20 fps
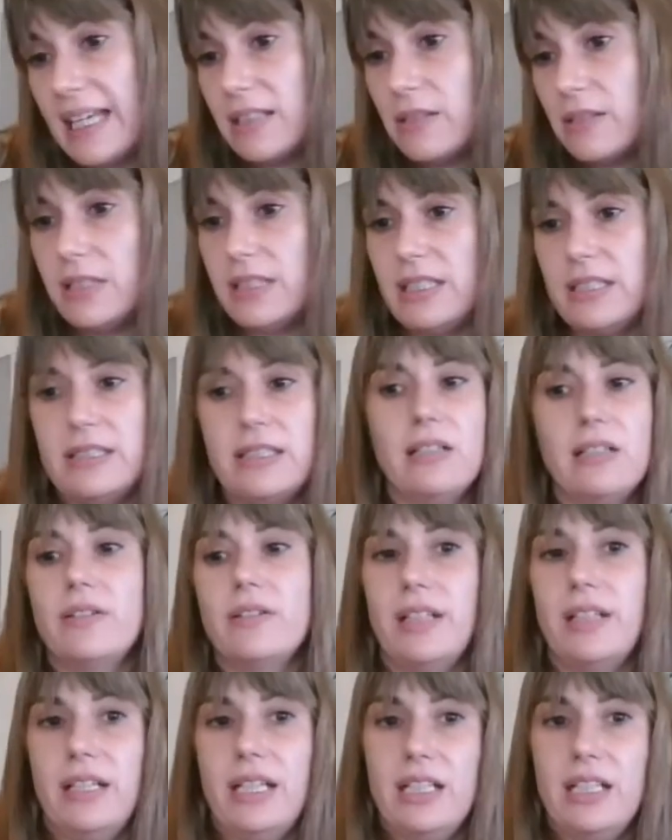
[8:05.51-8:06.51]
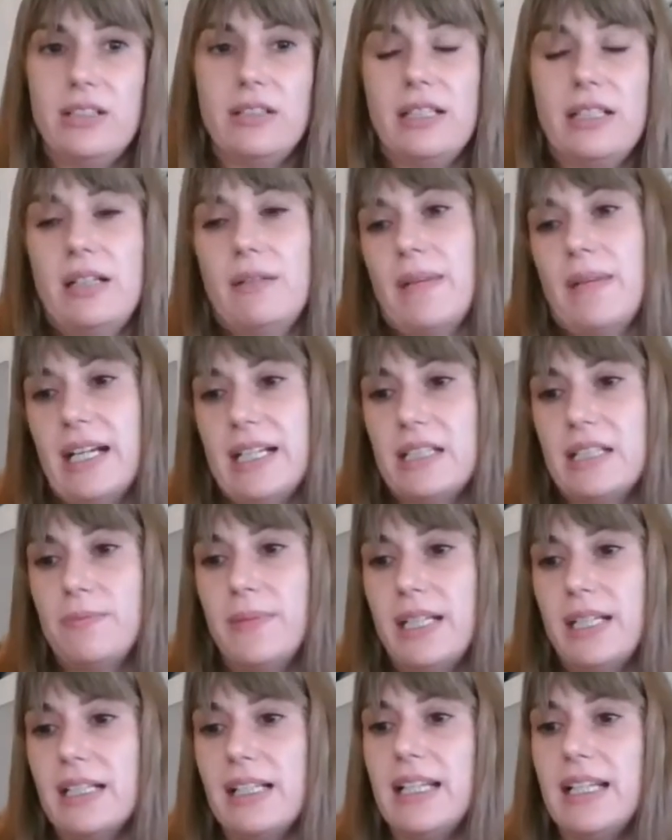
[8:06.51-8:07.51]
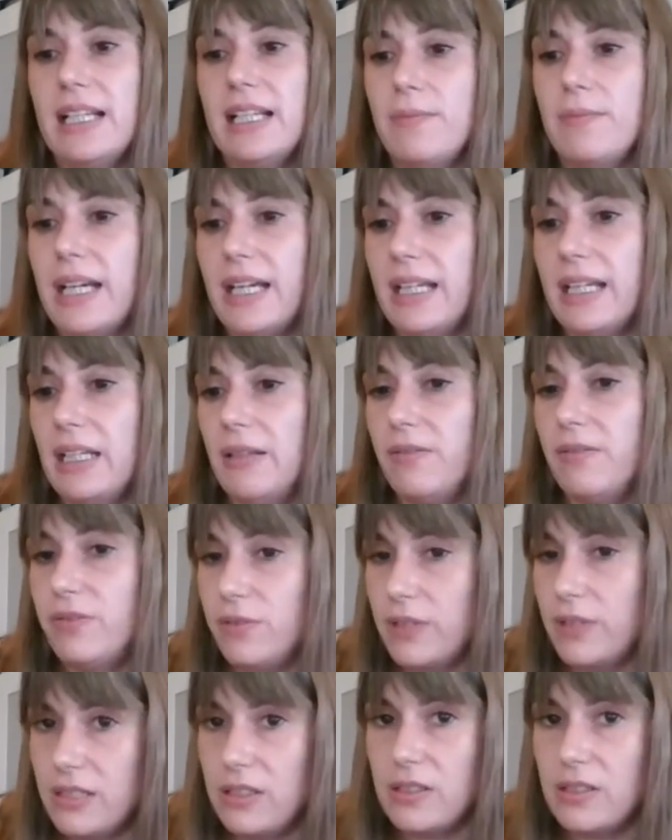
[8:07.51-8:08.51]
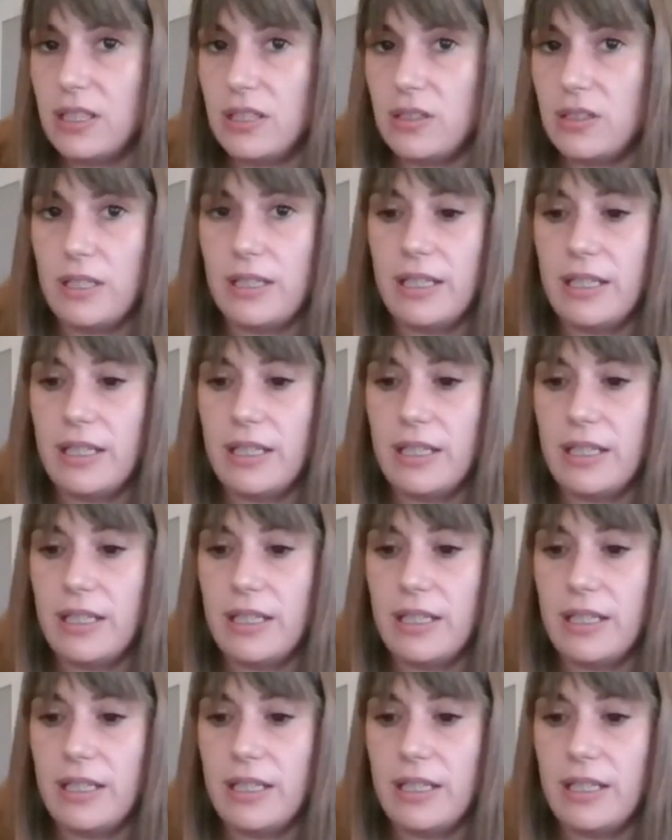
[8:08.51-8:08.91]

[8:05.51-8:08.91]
which is the coordination and management, led by Fundació Sant.